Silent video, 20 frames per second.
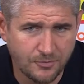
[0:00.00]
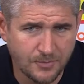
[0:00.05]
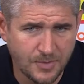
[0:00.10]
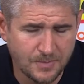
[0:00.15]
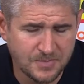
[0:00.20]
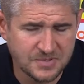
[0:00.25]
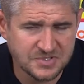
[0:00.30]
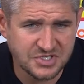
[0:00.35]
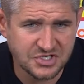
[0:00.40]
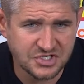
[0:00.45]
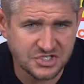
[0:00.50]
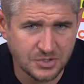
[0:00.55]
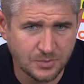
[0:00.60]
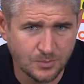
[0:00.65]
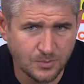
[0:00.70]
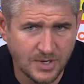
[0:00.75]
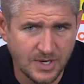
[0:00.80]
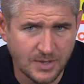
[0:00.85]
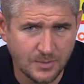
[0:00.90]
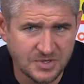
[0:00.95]
from the
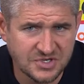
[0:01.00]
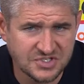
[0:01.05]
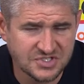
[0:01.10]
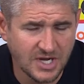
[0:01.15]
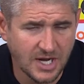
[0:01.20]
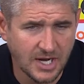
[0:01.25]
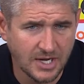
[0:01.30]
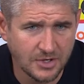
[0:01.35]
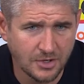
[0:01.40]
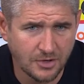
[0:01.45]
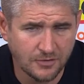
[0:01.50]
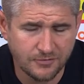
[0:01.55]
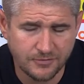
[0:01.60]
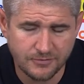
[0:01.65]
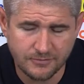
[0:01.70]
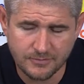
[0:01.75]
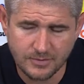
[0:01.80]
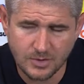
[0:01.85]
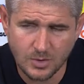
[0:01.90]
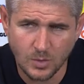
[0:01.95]
position where we started
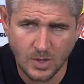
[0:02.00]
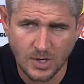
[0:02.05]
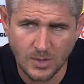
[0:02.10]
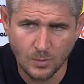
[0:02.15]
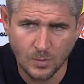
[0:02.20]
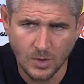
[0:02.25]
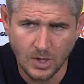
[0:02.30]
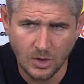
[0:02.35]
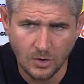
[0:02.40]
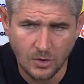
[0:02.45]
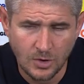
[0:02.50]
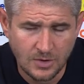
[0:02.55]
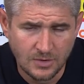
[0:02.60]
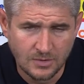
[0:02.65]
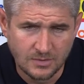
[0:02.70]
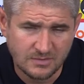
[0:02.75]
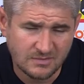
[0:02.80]
off quite well.